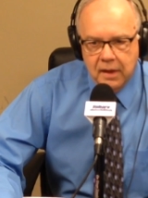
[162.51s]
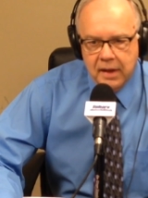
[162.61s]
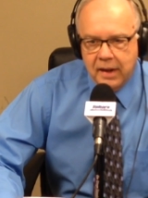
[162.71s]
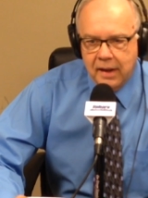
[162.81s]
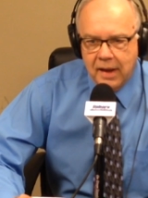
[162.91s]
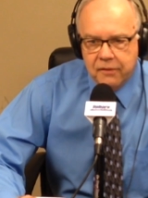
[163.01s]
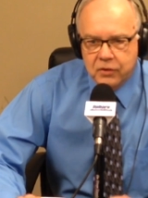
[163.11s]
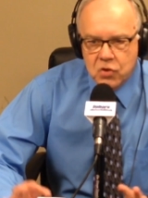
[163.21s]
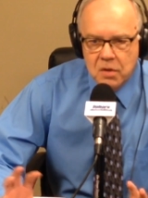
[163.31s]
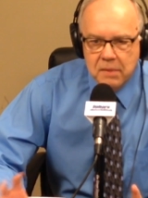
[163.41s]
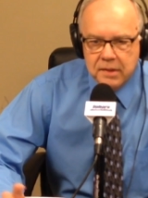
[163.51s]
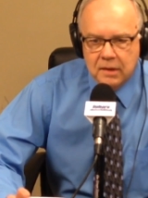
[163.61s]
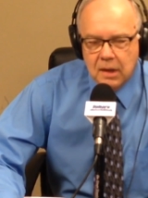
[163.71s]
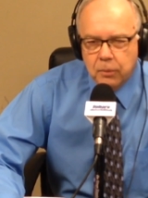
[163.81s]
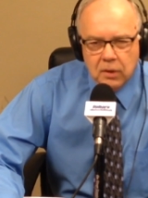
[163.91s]
And after she missed a
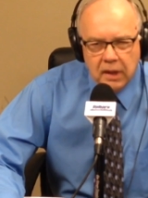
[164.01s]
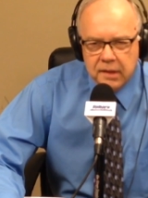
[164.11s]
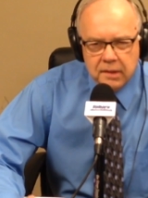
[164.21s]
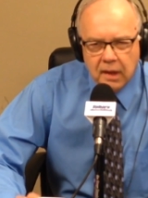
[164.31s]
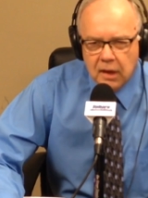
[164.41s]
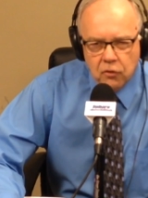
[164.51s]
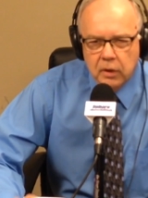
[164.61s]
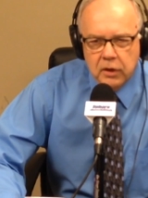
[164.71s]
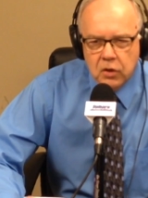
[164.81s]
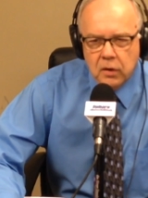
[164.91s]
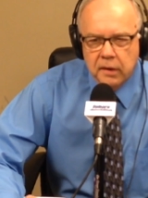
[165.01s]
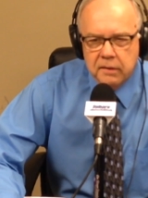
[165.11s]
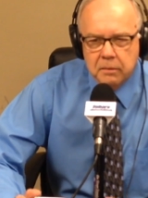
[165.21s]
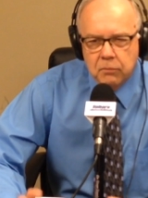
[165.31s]
couple classes, I got really curious.